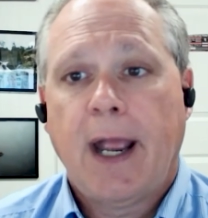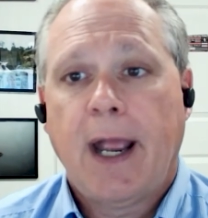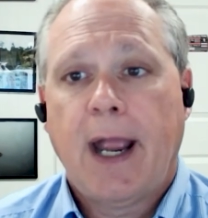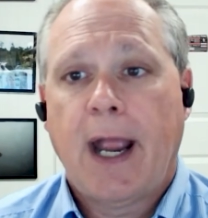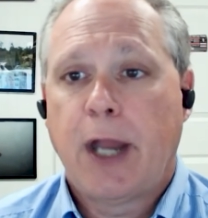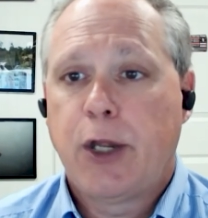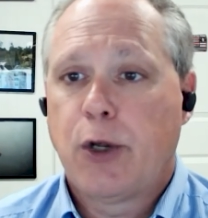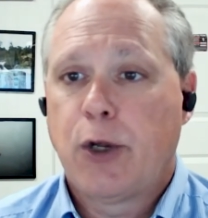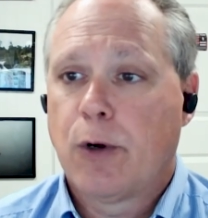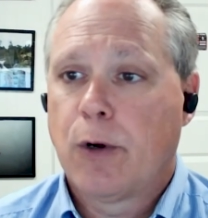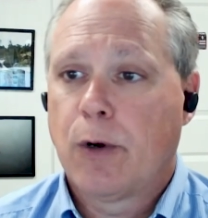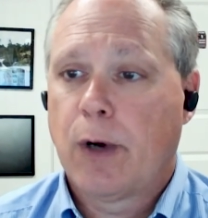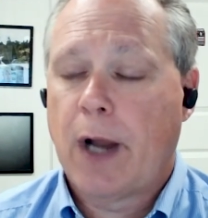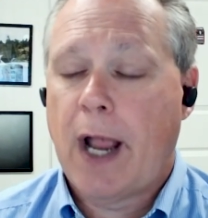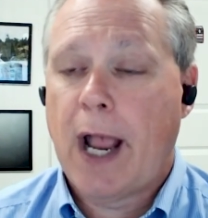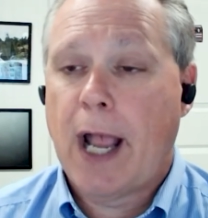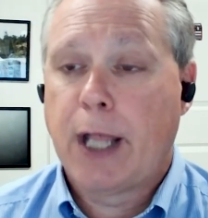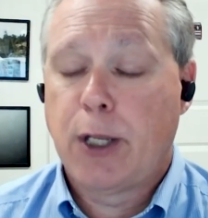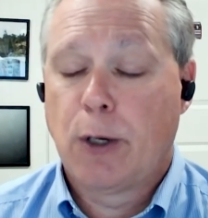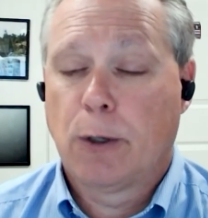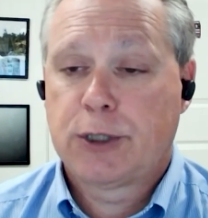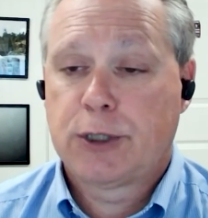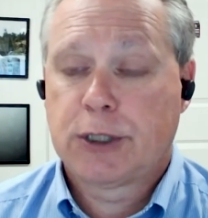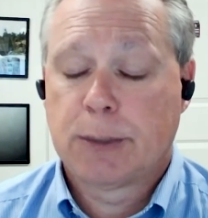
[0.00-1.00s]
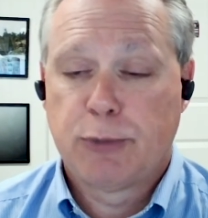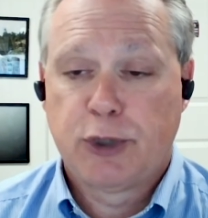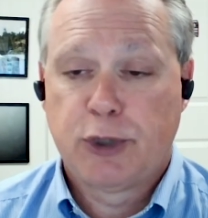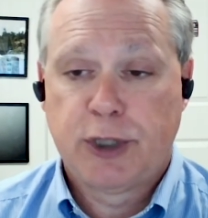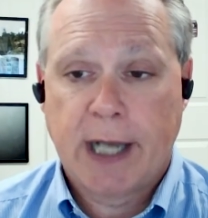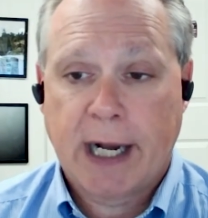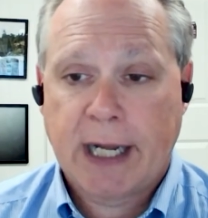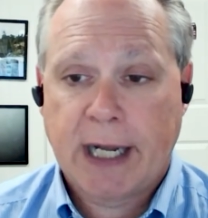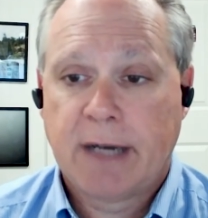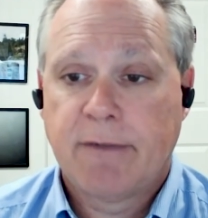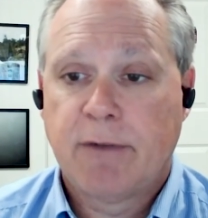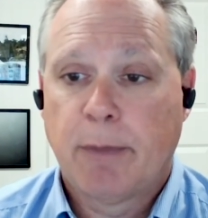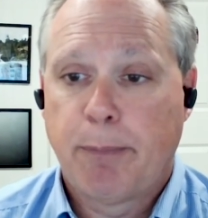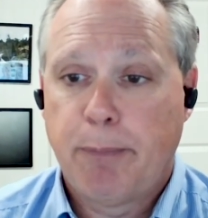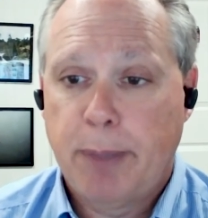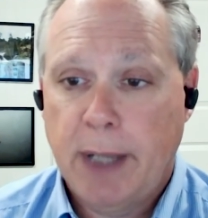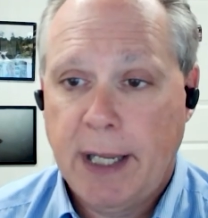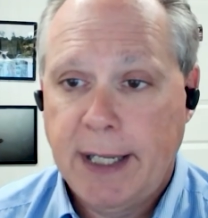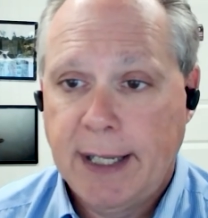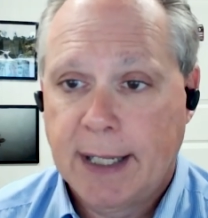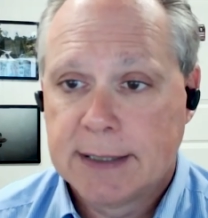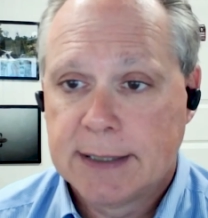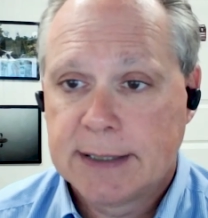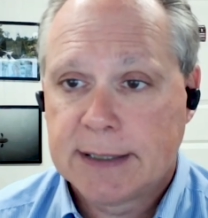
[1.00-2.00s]
and your and your subjective
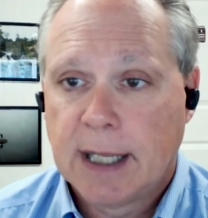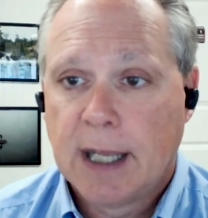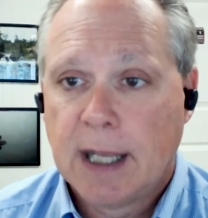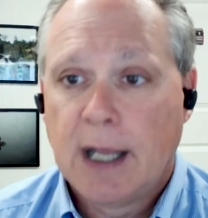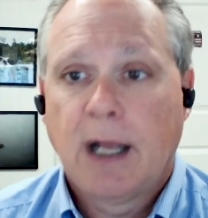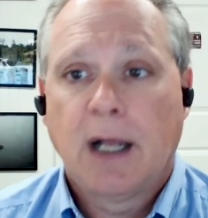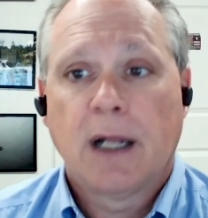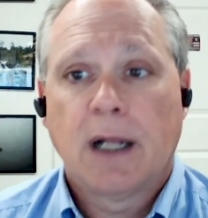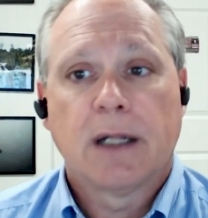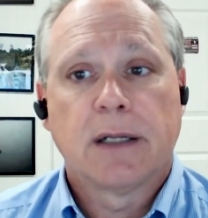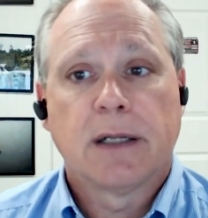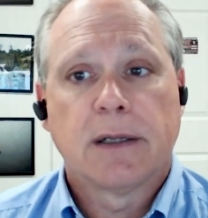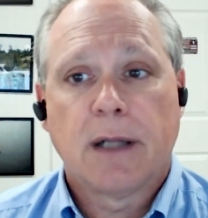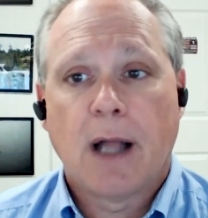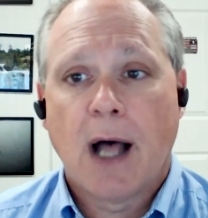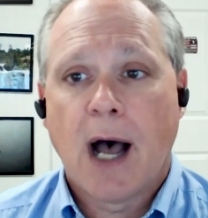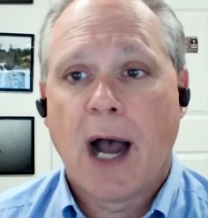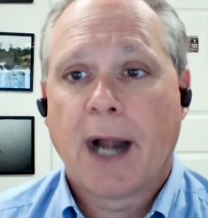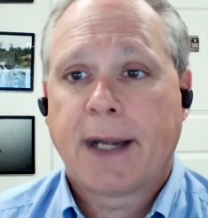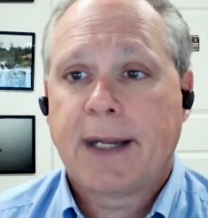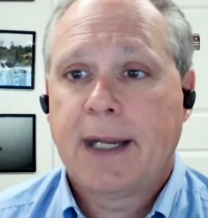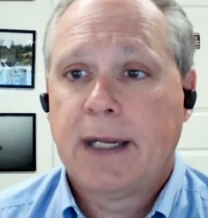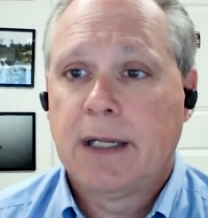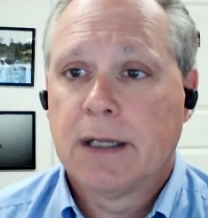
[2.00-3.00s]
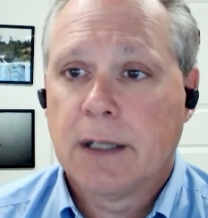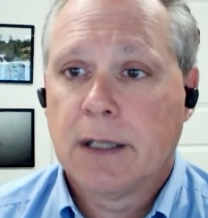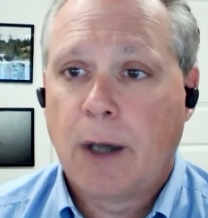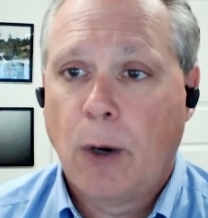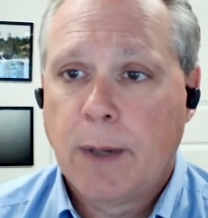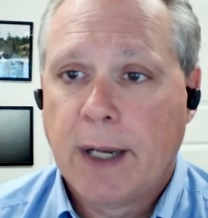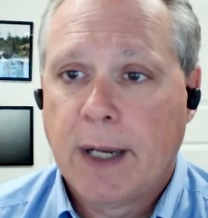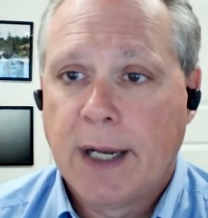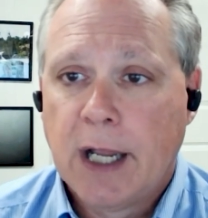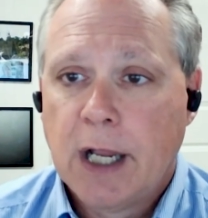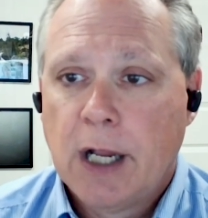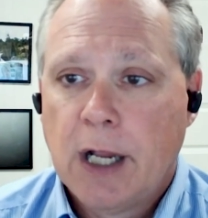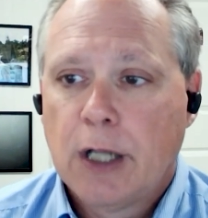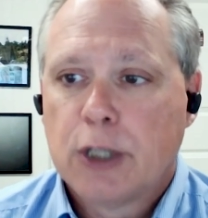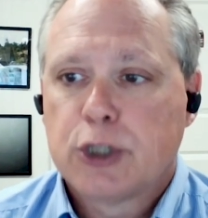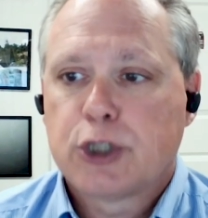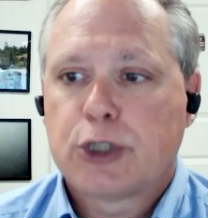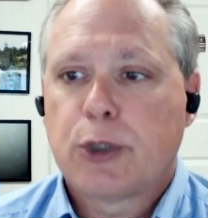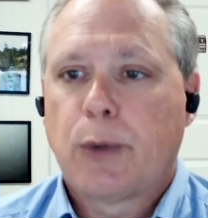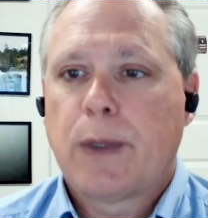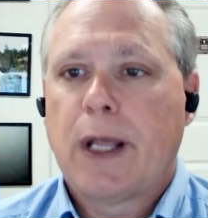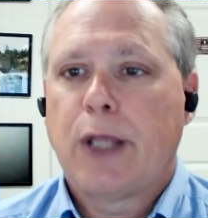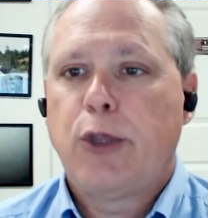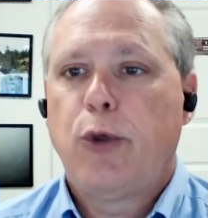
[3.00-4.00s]
opinions locked and loaded
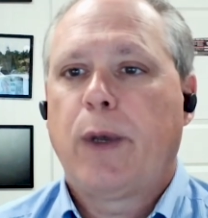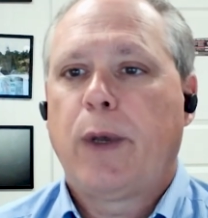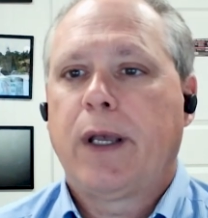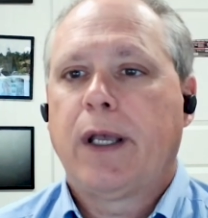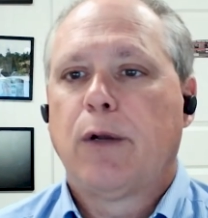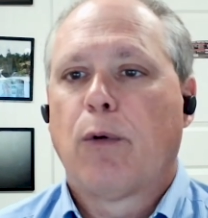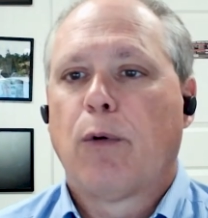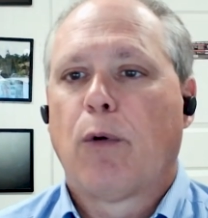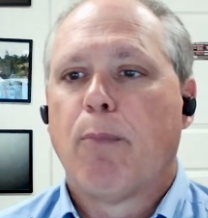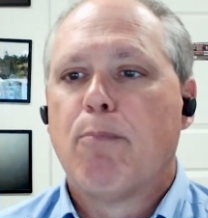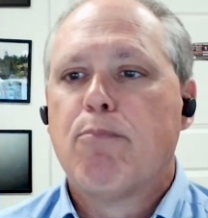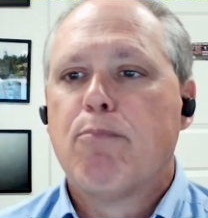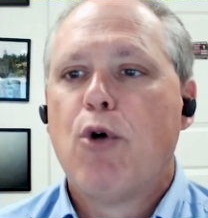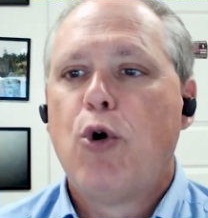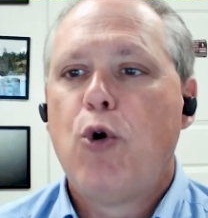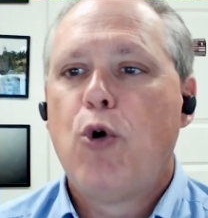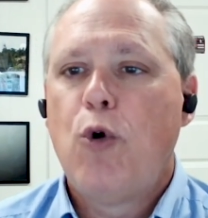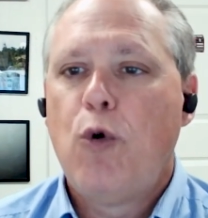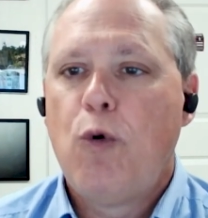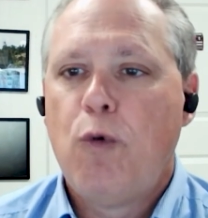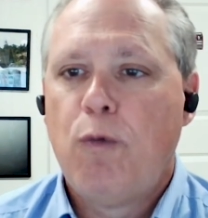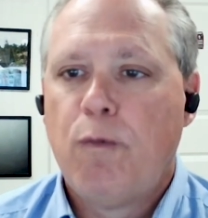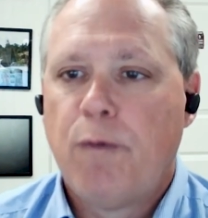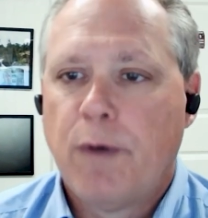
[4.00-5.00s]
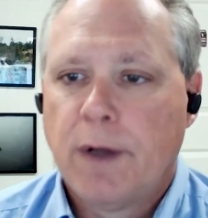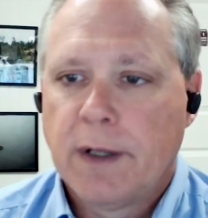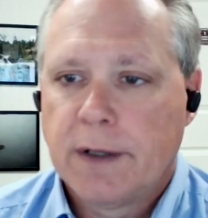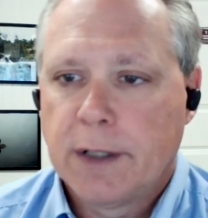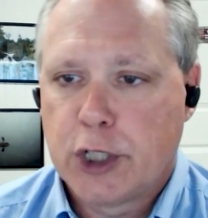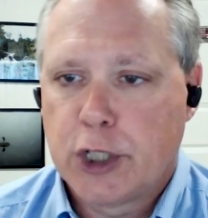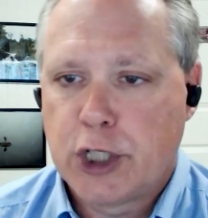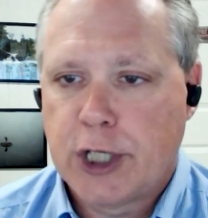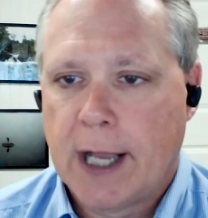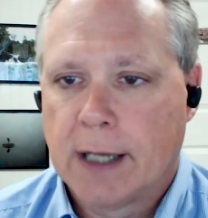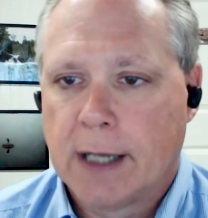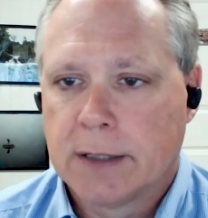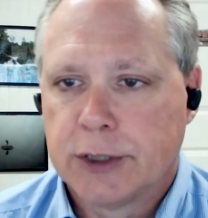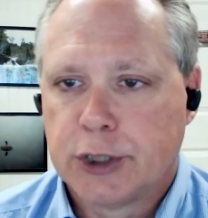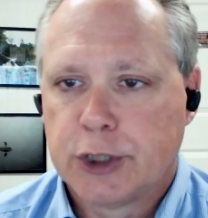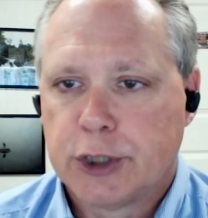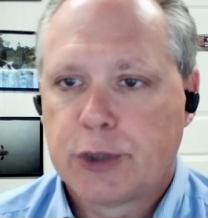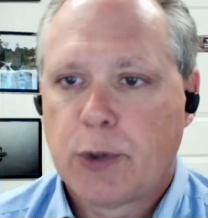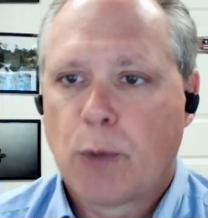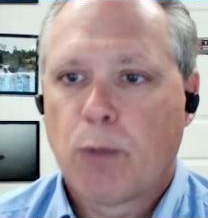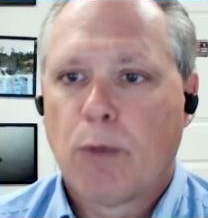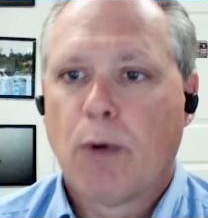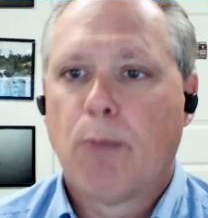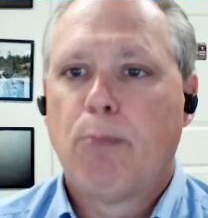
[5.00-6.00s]
so that you can remove the
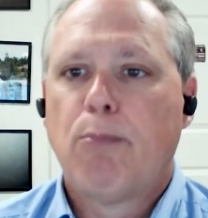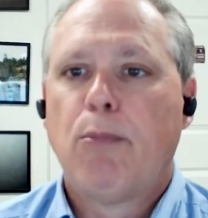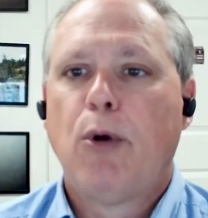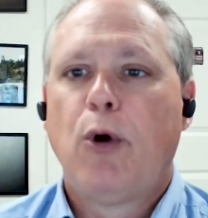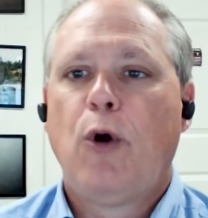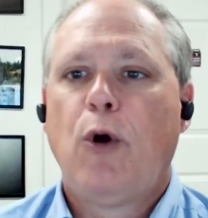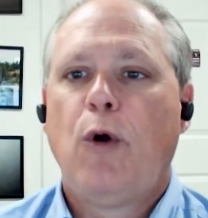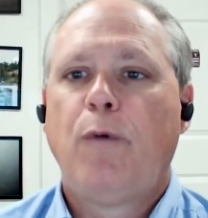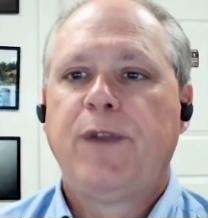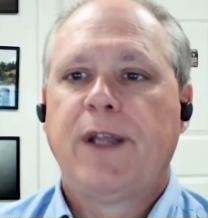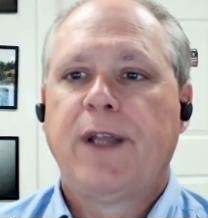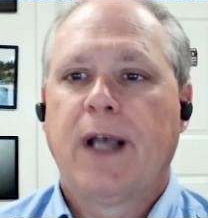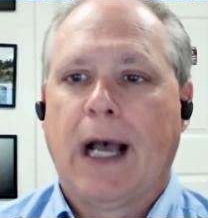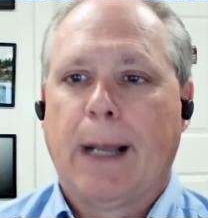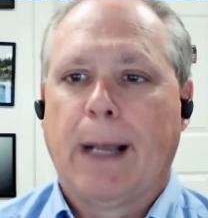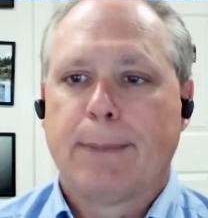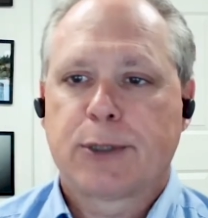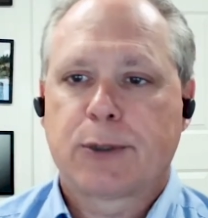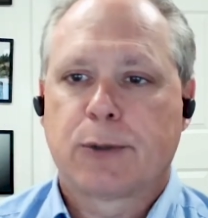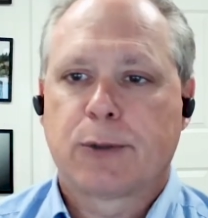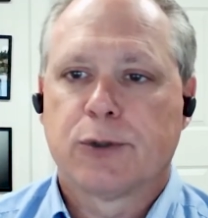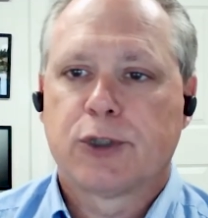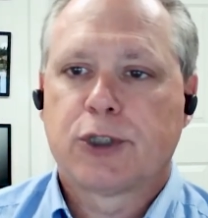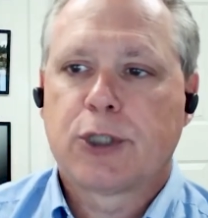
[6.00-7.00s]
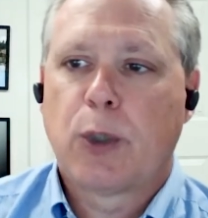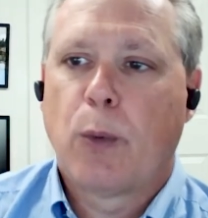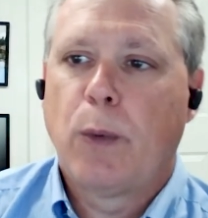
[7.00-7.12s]
challenges, remove the obstacles.